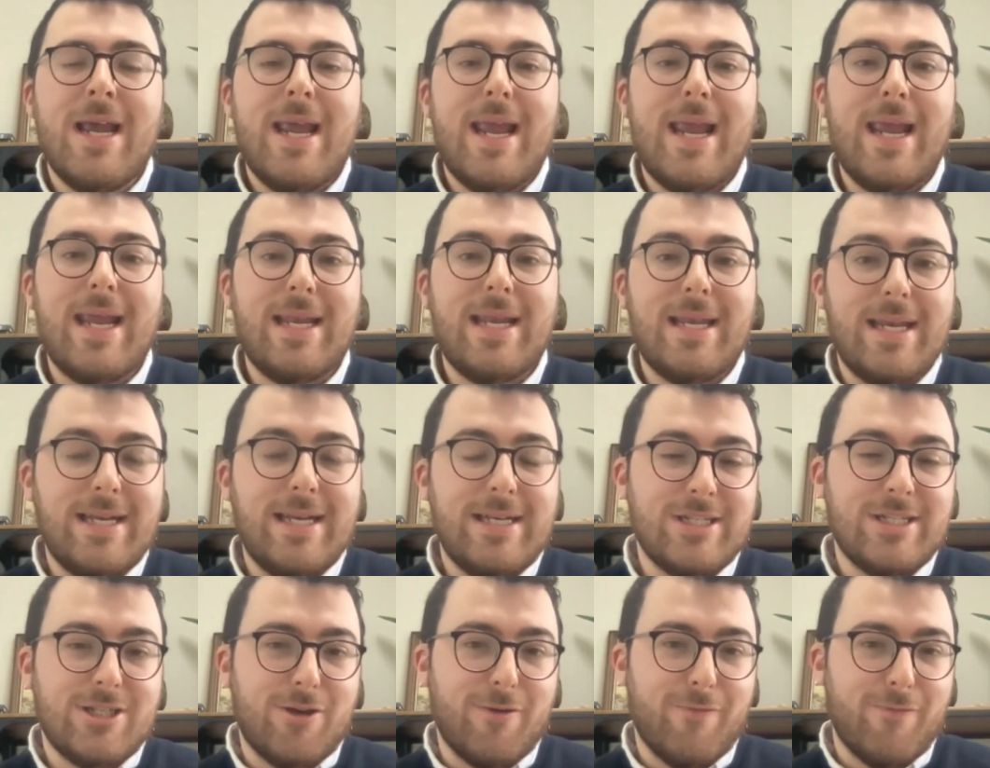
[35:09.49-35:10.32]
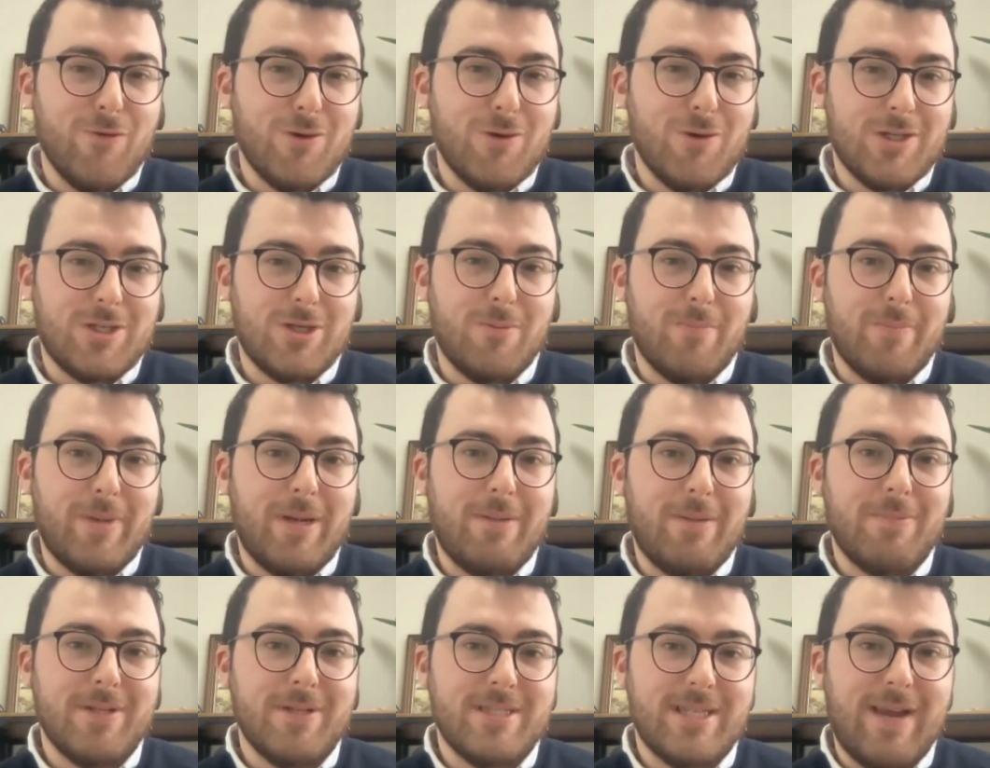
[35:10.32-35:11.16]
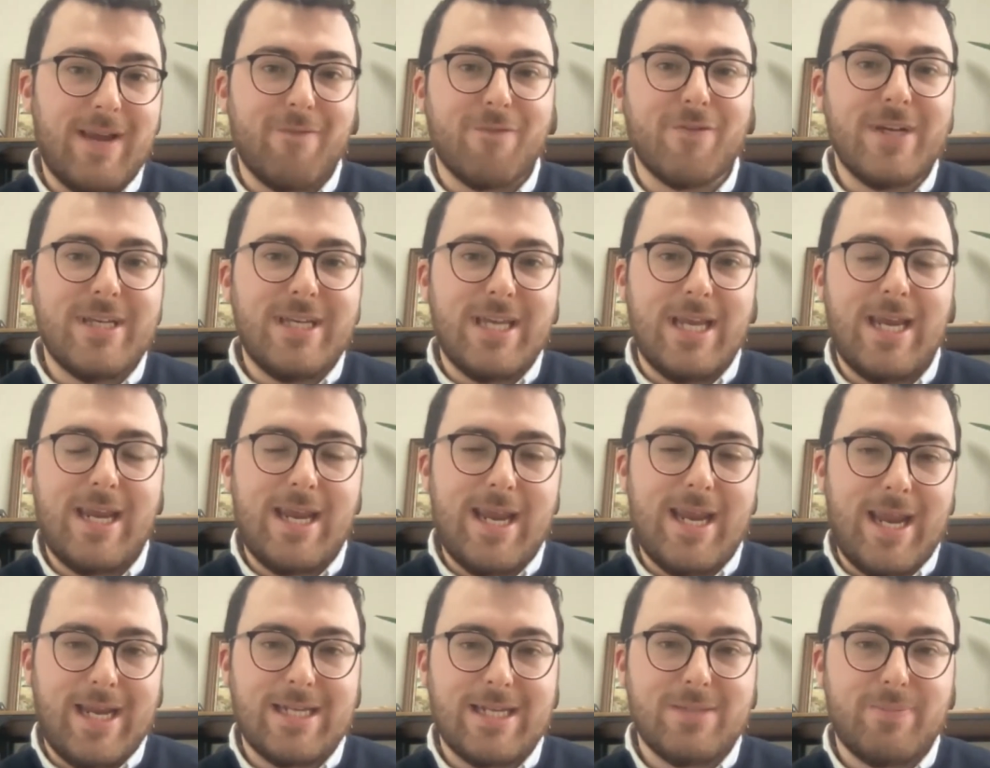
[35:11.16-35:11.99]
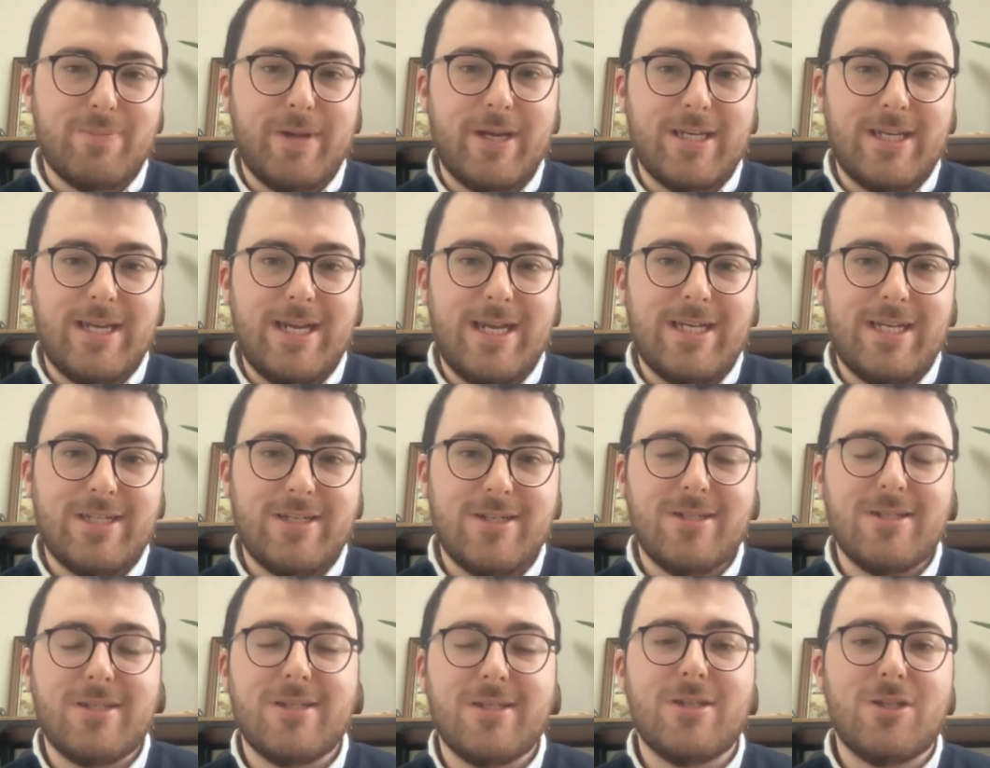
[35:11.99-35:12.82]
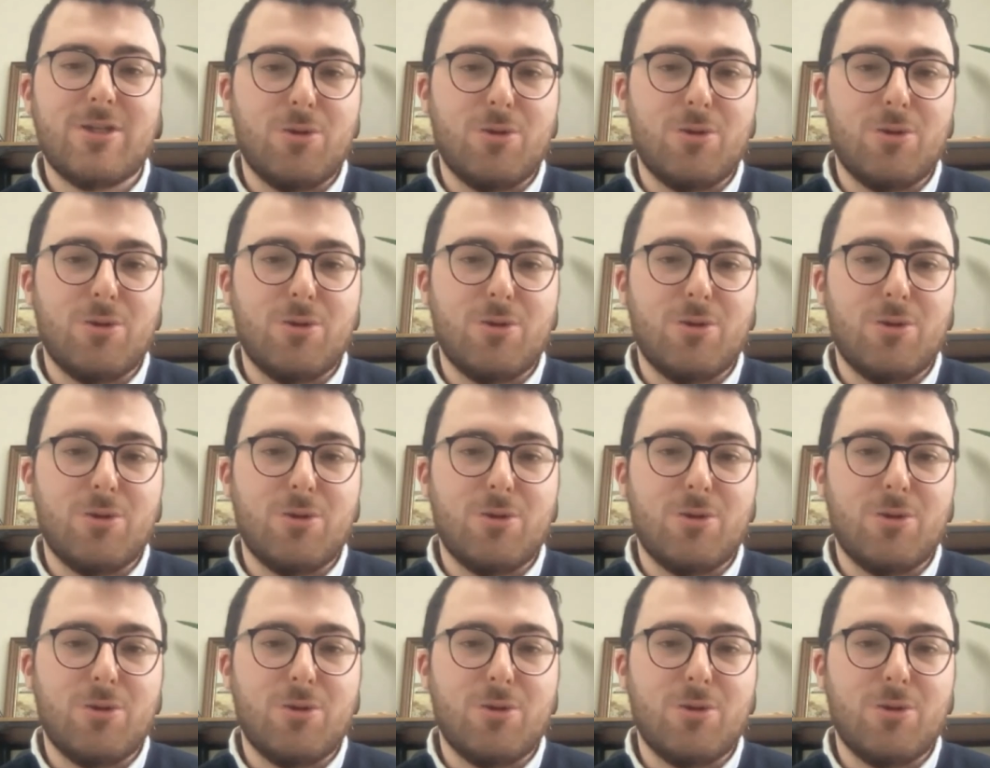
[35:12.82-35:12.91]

it needs to focus on people's everyday expectations.